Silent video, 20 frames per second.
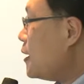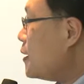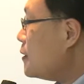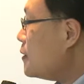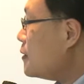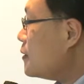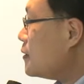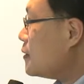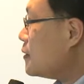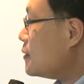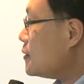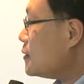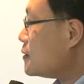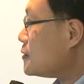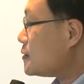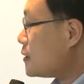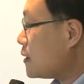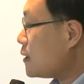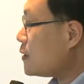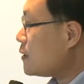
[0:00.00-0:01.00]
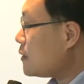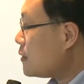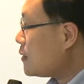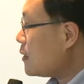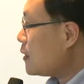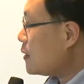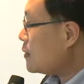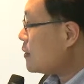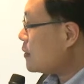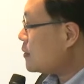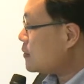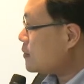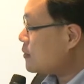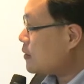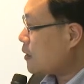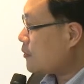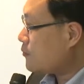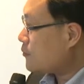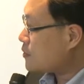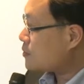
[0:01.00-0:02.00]
and is sick, and then
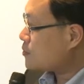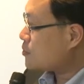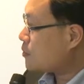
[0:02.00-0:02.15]
have a